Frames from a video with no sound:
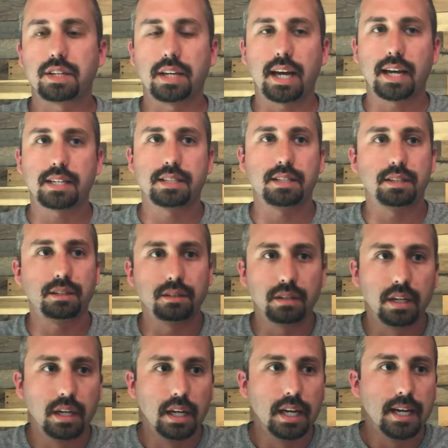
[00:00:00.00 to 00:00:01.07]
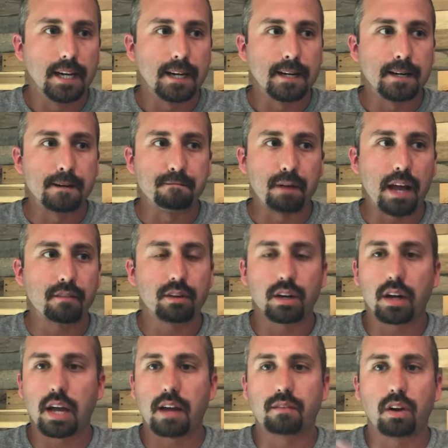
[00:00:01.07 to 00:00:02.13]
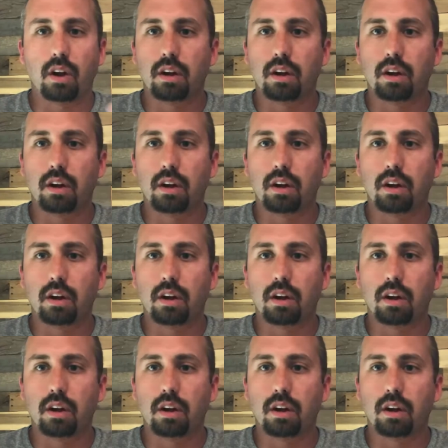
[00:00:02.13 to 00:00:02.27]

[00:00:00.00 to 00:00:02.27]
You got to have an